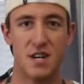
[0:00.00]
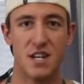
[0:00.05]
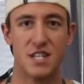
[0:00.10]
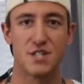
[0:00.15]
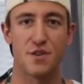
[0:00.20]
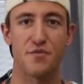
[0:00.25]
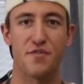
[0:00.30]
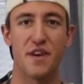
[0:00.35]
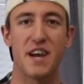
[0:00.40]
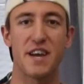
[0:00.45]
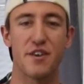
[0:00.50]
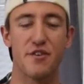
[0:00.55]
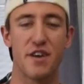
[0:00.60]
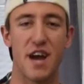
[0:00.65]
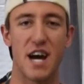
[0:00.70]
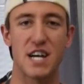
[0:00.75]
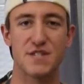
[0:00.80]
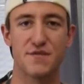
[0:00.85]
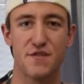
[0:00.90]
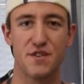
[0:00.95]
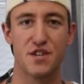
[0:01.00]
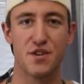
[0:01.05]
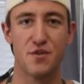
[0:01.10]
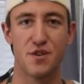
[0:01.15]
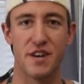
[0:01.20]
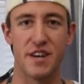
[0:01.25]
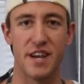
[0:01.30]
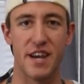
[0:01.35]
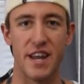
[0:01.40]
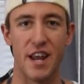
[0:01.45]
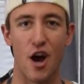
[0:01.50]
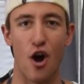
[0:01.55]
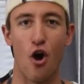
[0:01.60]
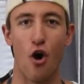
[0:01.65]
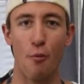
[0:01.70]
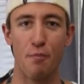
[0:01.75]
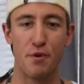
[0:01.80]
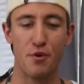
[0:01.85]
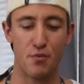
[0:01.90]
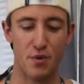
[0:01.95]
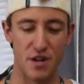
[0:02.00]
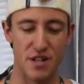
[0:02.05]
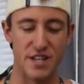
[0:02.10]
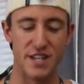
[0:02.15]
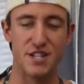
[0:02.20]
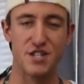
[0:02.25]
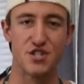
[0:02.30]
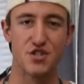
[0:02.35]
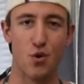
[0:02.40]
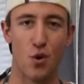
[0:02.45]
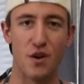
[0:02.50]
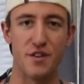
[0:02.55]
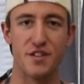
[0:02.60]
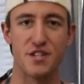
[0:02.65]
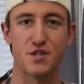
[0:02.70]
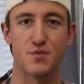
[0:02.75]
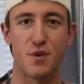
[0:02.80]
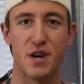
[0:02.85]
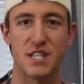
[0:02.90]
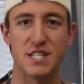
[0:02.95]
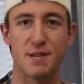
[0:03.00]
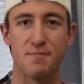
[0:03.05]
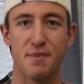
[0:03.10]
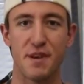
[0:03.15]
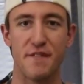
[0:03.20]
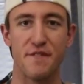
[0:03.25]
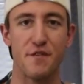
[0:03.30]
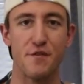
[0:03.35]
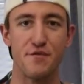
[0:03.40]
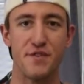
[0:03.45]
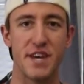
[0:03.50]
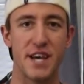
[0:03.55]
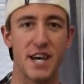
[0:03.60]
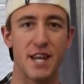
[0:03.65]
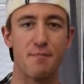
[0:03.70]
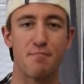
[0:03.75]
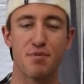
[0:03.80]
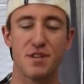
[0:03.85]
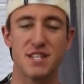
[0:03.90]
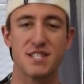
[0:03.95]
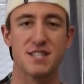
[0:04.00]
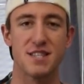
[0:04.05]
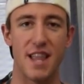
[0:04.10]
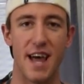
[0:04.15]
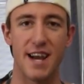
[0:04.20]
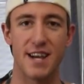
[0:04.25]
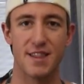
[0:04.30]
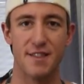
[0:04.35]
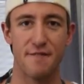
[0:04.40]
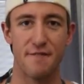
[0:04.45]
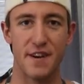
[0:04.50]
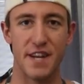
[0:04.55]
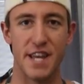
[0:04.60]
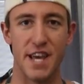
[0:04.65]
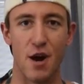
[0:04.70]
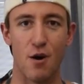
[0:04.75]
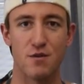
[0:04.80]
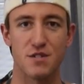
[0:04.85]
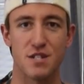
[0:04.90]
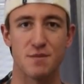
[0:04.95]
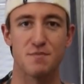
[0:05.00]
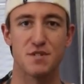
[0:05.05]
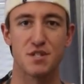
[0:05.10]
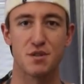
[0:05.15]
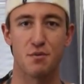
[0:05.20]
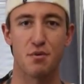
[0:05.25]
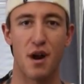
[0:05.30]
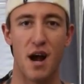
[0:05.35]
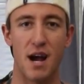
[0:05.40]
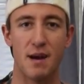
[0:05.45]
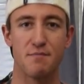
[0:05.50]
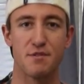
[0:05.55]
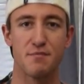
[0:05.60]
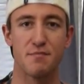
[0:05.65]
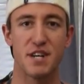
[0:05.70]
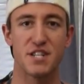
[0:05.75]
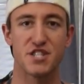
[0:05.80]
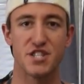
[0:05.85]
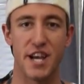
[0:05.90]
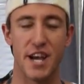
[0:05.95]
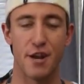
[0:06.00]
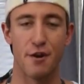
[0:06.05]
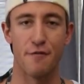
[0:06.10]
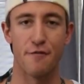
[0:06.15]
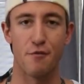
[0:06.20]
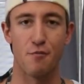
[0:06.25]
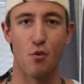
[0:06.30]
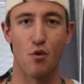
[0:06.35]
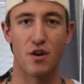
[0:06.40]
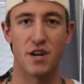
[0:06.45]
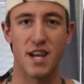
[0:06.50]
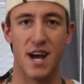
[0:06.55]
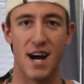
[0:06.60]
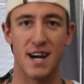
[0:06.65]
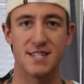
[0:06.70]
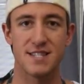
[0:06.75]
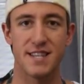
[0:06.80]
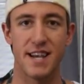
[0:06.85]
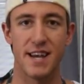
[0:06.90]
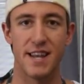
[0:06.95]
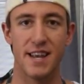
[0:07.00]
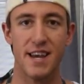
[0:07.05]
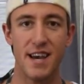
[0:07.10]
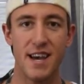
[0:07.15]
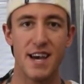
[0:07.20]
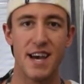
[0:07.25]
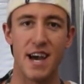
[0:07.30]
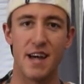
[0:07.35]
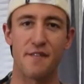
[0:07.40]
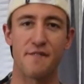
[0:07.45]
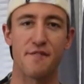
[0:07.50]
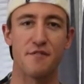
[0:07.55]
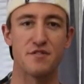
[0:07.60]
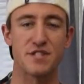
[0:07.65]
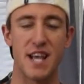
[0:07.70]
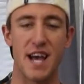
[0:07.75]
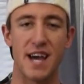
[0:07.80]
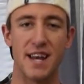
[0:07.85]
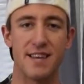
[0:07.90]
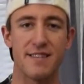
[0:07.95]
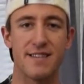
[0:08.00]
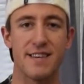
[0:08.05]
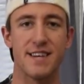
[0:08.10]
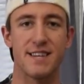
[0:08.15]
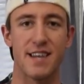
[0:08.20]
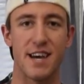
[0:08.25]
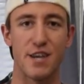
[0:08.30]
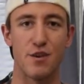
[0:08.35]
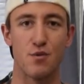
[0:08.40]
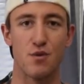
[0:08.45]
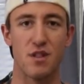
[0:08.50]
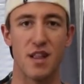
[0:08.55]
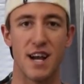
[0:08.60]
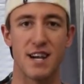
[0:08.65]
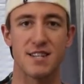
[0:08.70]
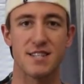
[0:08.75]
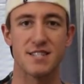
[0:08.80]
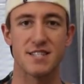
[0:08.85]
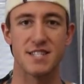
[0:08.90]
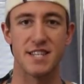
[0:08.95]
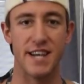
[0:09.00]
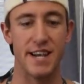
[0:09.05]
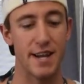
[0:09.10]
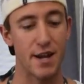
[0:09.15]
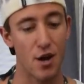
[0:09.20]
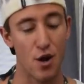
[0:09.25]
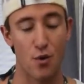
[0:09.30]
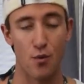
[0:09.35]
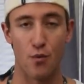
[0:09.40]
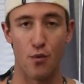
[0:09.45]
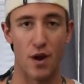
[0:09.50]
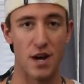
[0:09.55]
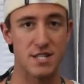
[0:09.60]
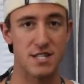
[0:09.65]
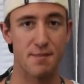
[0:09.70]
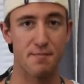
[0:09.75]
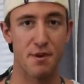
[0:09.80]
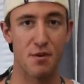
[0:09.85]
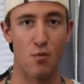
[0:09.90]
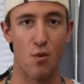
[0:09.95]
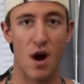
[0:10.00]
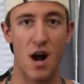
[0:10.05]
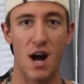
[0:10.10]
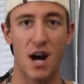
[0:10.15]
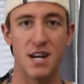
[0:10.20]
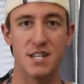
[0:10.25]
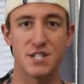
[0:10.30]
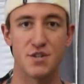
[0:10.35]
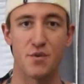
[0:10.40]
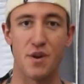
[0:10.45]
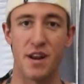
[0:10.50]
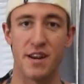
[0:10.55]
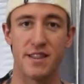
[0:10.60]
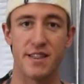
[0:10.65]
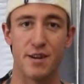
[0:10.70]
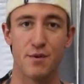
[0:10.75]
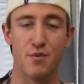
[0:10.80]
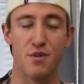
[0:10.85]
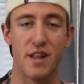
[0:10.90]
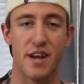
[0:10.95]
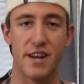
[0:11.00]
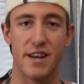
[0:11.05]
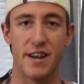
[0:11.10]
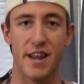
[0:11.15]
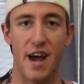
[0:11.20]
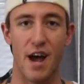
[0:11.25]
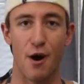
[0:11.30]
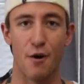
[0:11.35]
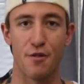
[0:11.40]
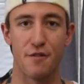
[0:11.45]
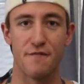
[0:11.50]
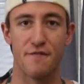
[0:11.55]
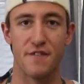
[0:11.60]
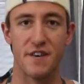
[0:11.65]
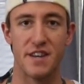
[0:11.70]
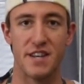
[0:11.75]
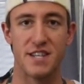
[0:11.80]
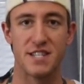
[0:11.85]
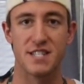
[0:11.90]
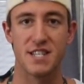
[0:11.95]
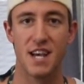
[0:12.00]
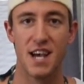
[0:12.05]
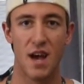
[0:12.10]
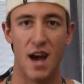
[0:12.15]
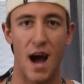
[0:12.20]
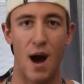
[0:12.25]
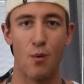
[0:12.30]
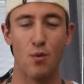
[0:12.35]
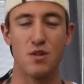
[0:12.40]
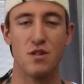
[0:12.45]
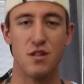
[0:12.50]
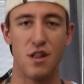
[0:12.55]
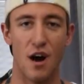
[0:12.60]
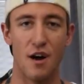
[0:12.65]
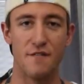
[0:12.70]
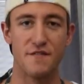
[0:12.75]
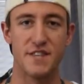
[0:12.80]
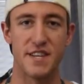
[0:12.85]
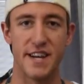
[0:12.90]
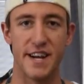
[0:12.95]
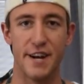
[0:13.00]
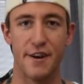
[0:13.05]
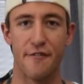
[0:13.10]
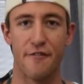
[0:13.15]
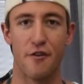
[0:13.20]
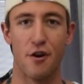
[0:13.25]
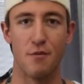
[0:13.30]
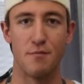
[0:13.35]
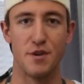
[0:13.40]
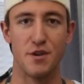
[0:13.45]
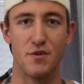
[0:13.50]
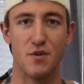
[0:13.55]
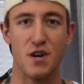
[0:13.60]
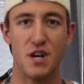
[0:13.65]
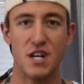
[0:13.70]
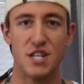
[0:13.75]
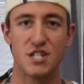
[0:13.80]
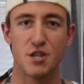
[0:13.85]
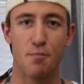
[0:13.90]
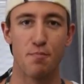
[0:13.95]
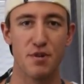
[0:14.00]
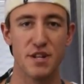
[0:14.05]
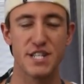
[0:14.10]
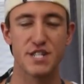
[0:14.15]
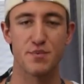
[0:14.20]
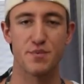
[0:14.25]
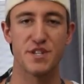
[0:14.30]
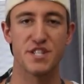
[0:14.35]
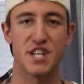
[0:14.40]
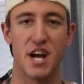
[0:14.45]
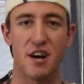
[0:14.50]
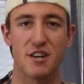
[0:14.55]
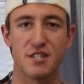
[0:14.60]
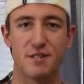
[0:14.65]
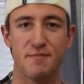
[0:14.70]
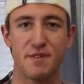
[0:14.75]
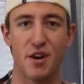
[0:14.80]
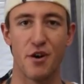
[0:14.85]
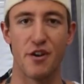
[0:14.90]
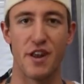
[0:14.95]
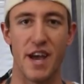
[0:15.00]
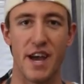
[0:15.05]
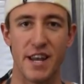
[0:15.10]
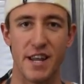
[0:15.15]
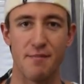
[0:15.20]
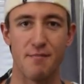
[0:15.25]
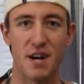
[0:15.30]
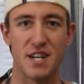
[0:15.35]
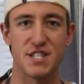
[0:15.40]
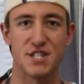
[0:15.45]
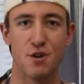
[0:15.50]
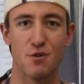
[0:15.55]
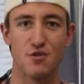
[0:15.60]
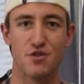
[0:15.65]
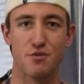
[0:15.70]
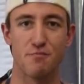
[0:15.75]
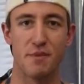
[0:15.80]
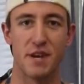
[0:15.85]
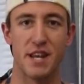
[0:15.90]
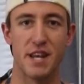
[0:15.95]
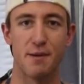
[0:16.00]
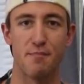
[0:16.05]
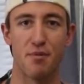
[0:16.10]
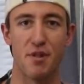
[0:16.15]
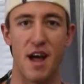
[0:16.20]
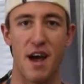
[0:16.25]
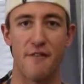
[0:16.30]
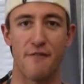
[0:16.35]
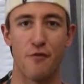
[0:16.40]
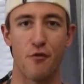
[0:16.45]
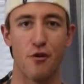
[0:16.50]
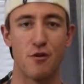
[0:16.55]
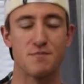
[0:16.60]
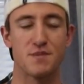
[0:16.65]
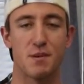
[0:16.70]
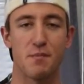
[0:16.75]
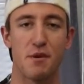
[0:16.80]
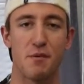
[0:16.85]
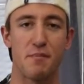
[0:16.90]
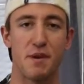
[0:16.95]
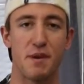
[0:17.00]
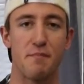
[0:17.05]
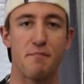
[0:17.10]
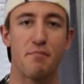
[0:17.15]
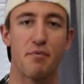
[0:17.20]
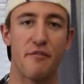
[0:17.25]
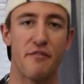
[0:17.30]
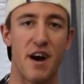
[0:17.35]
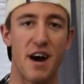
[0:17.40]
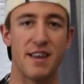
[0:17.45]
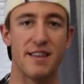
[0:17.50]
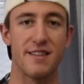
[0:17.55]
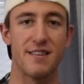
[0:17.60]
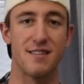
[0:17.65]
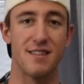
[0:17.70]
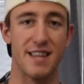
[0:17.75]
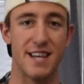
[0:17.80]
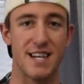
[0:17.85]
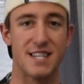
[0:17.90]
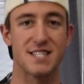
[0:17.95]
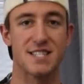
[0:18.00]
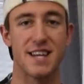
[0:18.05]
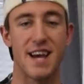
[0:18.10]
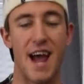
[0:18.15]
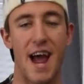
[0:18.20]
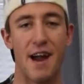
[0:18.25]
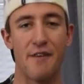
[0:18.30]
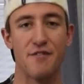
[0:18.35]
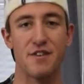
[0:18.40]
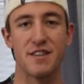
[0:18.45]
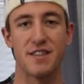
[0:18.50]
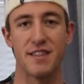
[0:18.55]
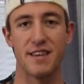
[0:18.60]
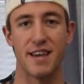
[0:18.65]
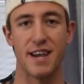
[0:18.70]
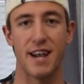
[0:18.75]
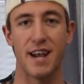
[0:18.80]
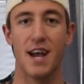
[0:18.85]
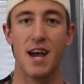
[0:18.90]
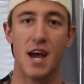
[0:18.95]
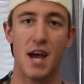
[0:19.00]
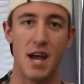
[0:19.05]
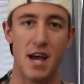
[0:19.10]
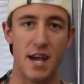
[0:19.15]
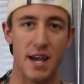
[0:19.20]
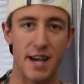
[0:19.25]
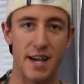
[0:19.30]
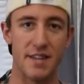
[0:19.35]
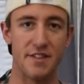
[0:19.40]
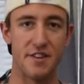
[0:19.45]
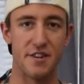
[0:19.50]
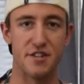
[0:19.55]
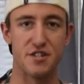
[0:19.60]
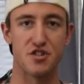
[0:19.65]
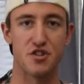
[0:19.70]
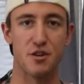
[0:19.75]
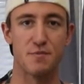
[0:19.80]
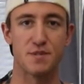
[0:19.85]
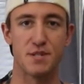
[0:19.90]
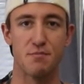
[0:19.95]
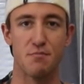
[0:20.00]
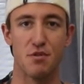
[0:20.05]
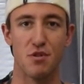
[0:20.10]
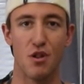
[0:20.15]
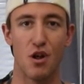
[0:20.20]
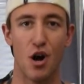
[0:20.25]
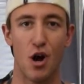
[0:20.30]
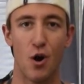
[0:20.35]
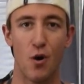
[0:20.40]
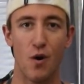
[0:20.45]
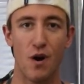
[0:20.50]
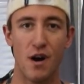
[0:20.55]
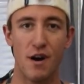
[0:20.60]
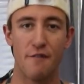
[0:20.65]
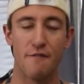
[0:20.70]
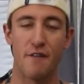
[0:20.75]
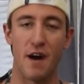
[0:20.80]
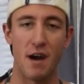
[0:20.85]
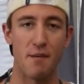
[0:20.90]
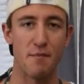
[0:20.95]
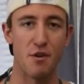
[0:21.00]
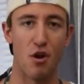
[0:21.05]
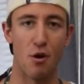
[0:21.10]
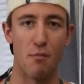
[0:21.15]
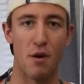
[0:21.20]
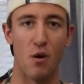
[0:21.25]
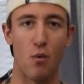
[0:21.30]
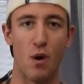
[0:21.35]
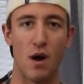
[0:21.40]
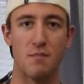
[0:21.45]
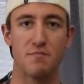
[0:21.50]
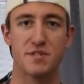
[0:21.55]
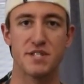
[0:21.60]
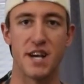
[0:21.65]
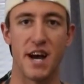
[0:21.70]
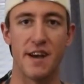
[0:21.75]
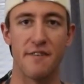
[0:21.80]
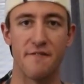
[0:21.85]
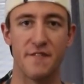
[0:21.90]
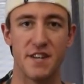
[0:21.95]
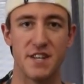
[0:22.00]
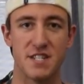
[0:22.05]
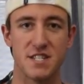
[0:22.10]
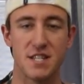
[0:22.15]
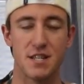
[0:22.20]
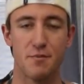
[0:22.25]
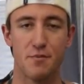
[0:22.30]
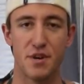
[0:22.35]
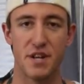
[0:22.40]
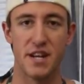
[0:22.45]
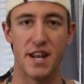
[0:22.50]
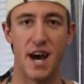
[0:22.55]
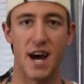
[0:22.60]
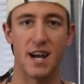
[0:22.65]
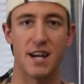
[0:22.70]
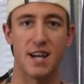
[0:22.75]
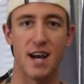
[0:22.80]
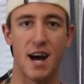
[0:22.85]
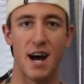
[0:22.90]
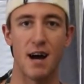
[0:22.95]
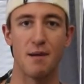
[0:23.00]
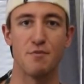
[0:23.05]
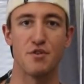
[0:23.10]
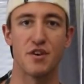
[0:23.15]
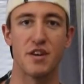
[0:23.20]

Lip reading: So thank you guys for tuning in. I hope you really enjoyed this recipe. If you did, please like the video and subscribe to my channel for more content. And if there's anything that you would like to see recipe-wise or anything related to health and fitness, I would love to hear from you. So please reach out to me on any of my social media platforms. I'm going to be providing the links to everything in the description below. Find me on my website, fitnessliberty.com.